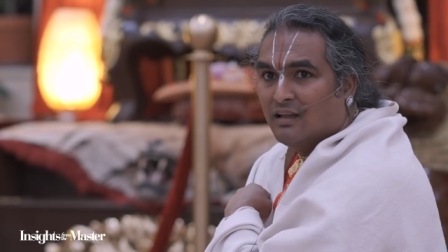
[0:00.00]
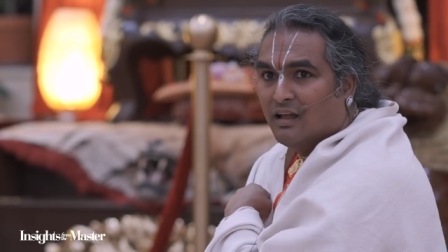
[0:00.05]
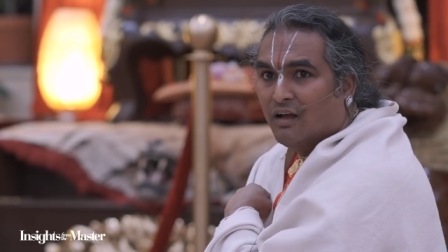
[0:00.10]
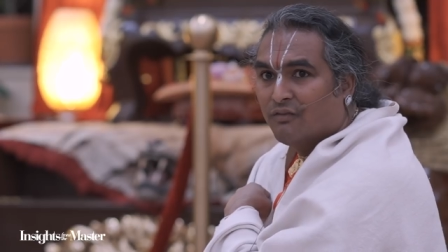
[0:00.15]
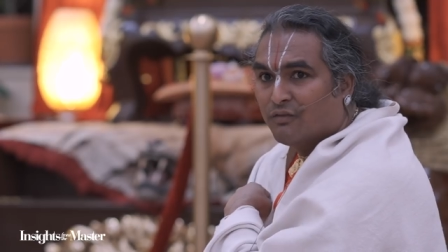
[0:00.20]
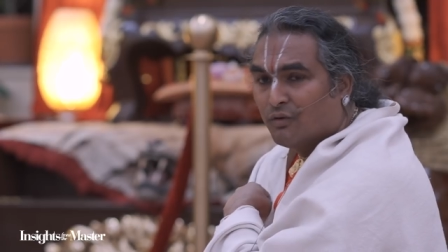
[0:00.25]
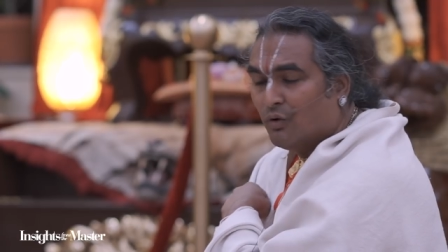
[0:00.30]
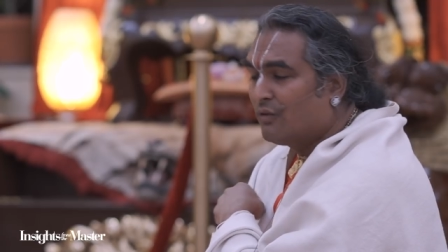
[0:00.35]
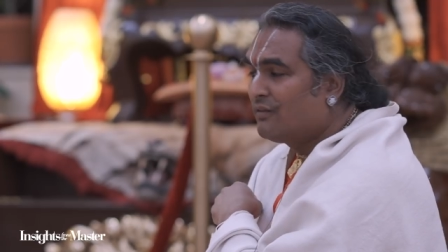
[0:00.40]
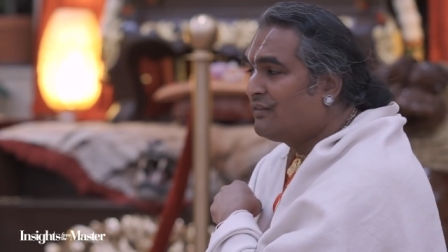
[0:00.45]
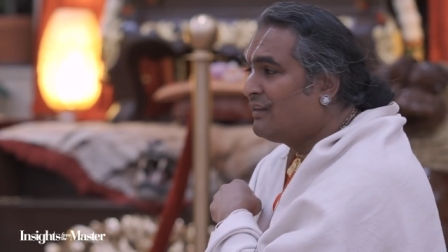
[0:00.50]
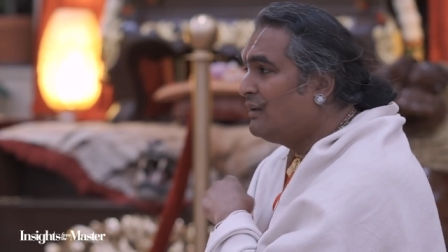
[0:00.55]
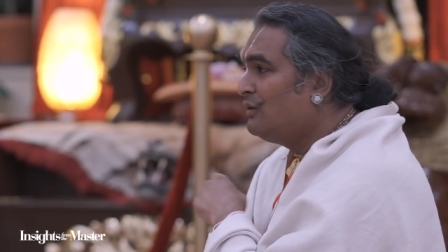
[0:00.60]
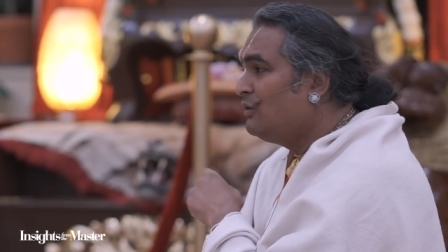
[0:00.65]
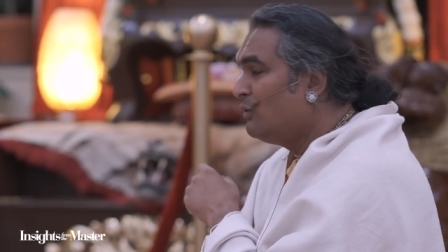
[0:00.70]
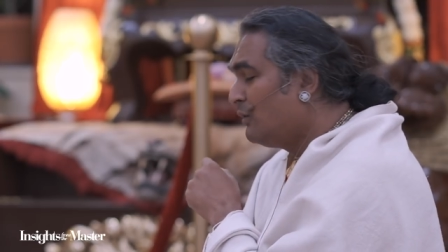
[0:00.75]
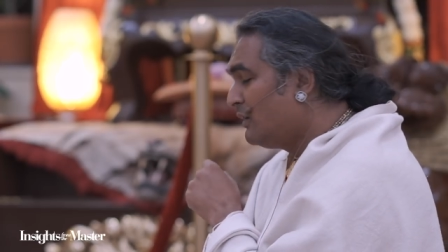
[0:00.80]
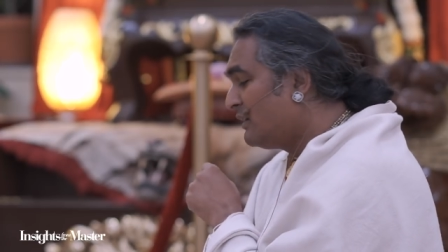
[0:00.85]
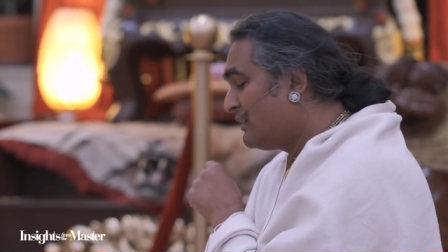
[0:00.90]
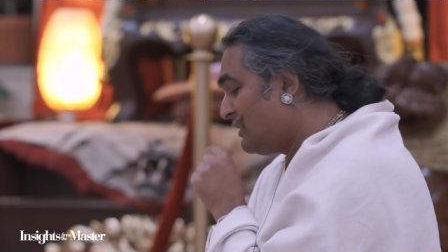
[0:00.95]
Of course, then
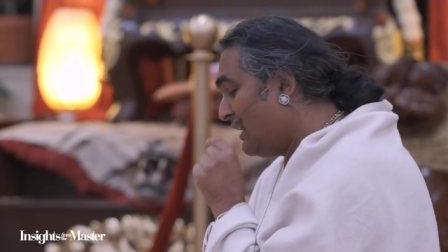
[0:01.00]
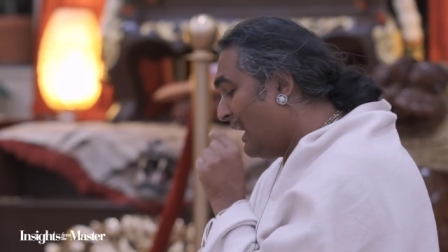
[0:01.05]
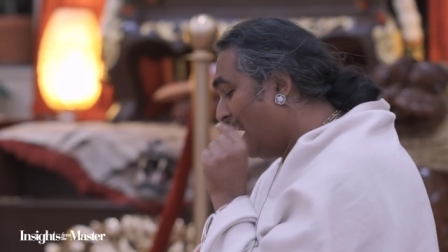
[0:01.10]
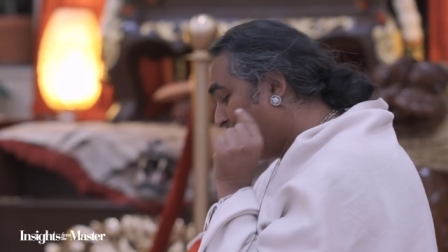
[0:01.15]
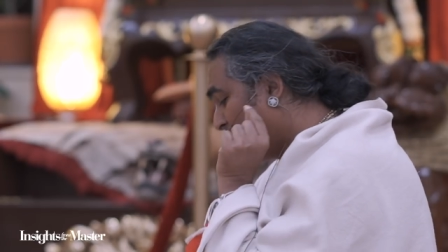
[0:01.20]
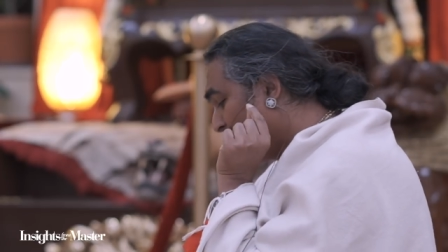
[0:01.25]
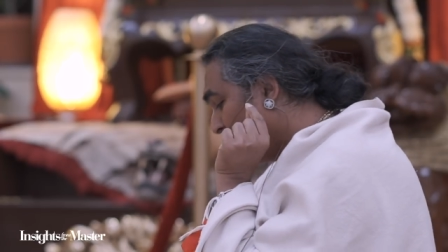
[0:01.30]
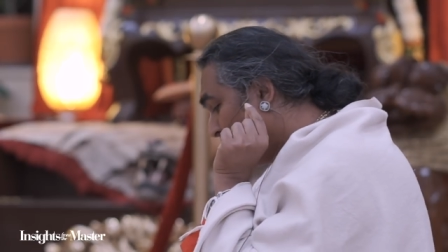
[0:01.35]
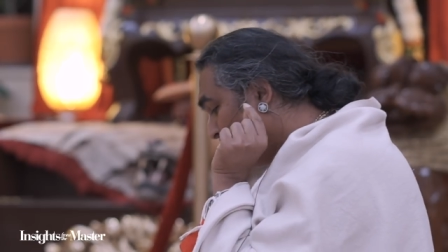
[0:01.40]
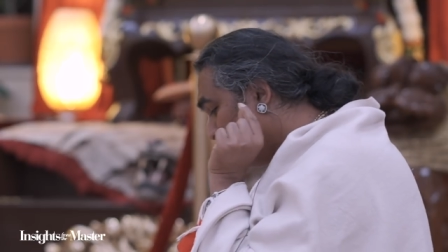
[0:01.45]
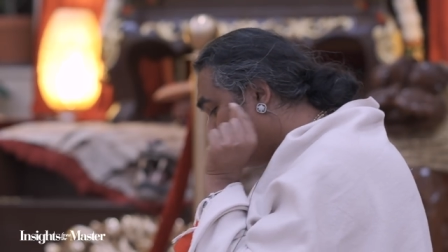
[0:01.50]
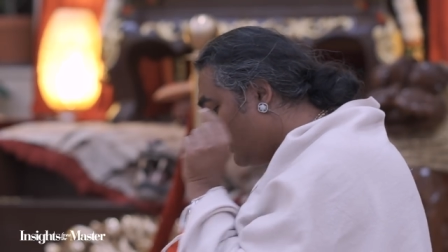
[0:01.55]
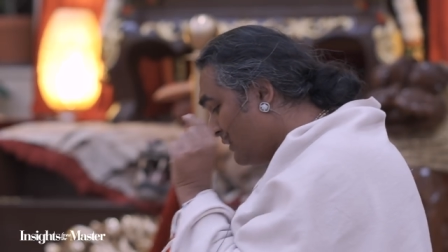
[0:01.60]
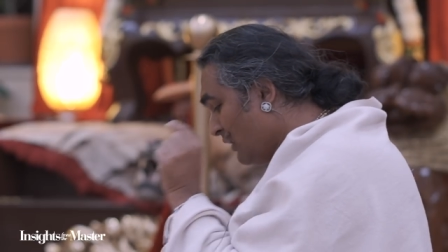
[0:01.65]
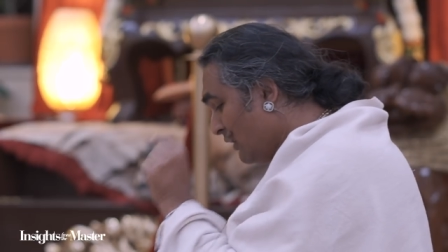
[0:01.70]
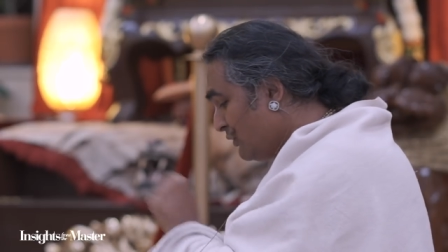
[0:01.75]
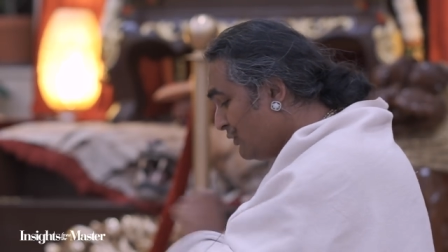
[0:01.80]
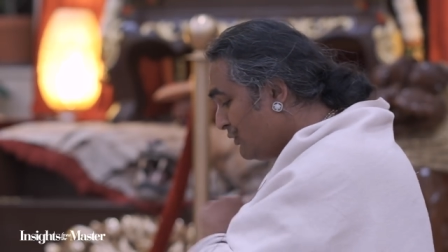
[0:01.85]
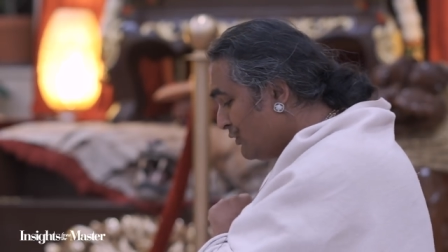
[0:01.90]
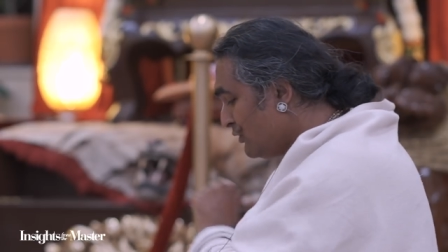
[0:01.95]
you will like to put it
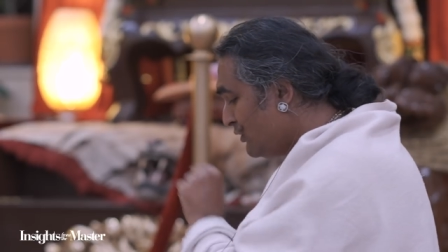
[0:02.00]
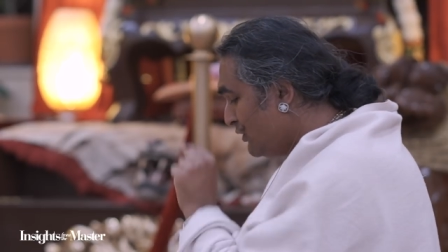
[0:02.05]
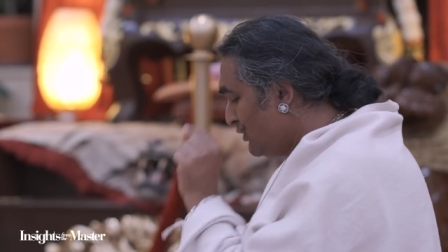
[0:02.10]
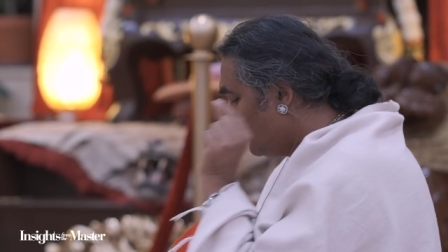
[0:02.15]
on Guru,